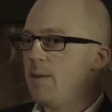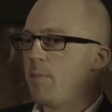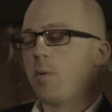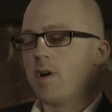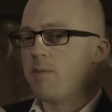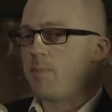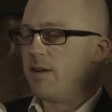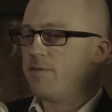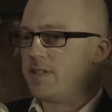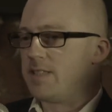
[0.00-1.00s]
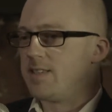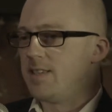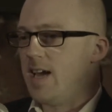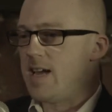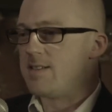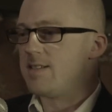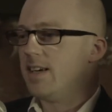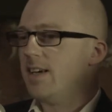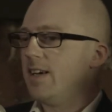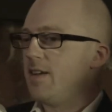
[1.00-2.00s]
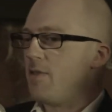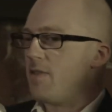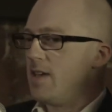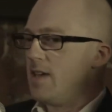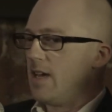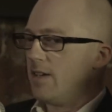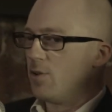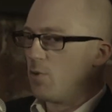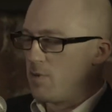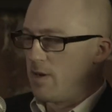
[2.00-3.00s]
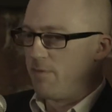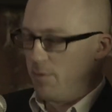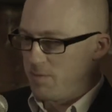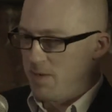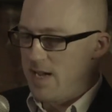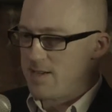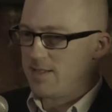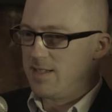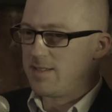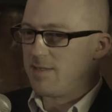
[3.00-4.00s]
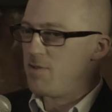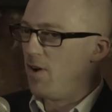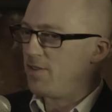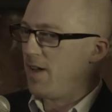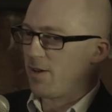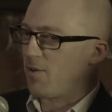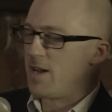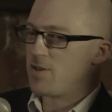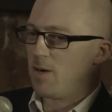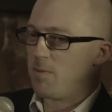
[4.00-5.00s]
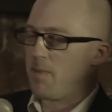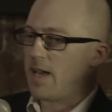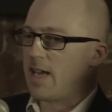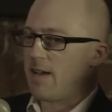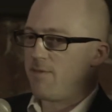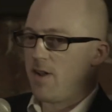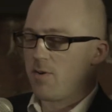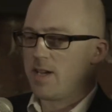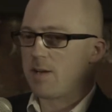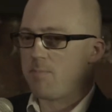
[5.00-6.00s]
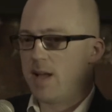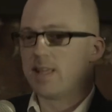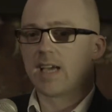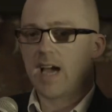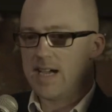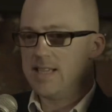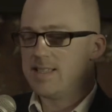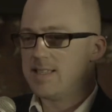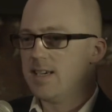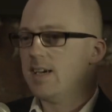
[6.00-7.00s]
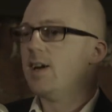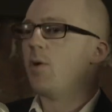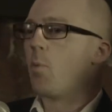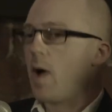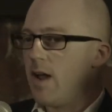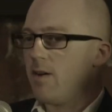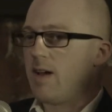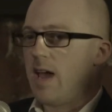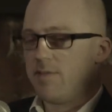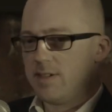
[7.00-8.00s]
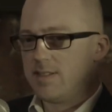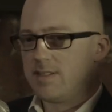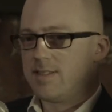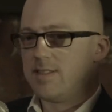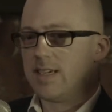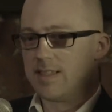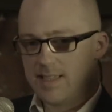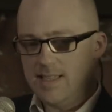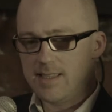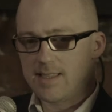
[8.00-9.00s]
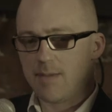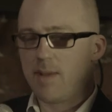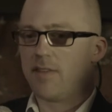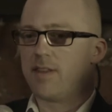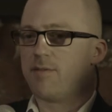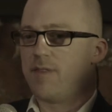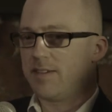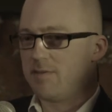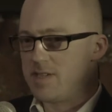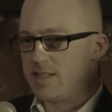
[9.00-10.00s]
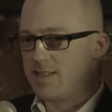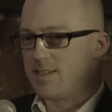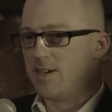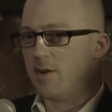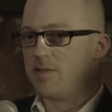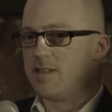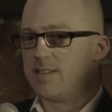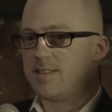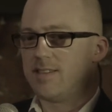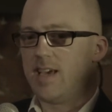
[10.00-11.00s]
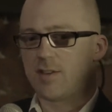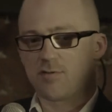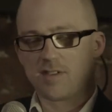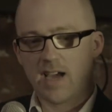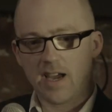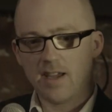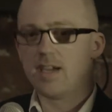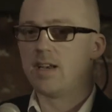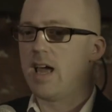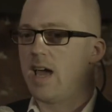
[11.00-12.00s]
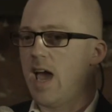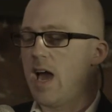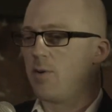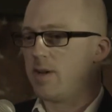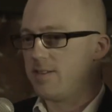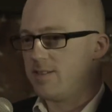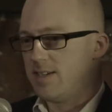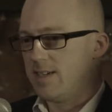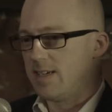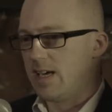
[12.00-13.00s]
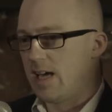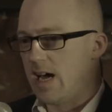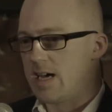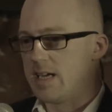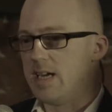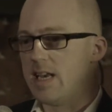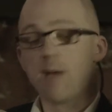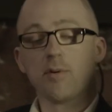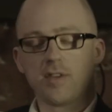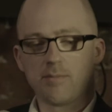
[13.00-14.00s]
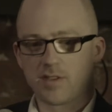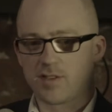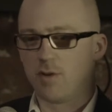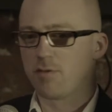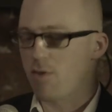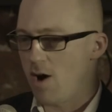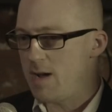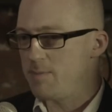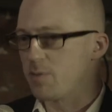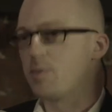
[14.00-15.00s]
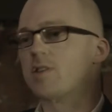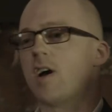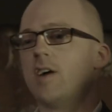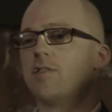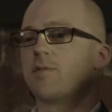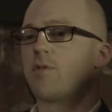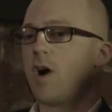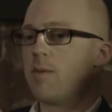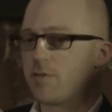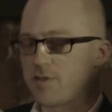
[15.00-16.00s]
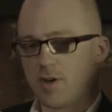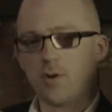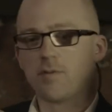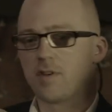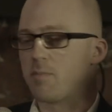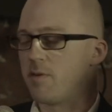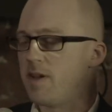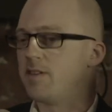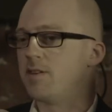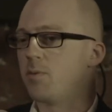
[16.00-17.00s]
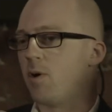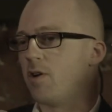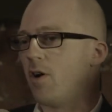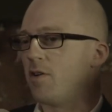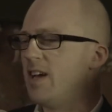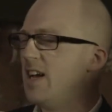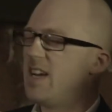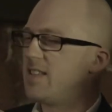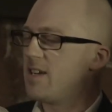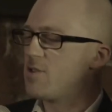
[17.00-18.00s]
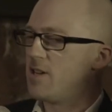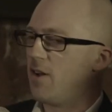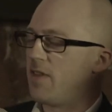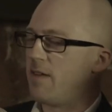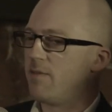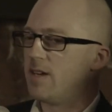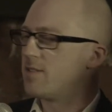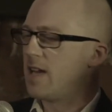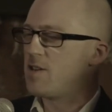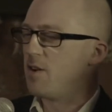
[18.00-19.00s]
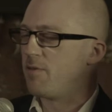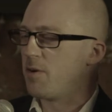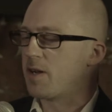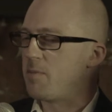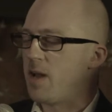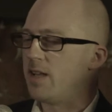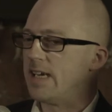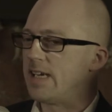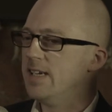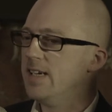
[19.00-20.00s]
But what are the benefits? And the law enforcement agencies have not done a great job in making a very compelling case where evidence exists about the effectiveness of this extra data and how it enables them to solve crimes and which kinds of crimes are solved and prevented and whatnot. It's actually not very compelling.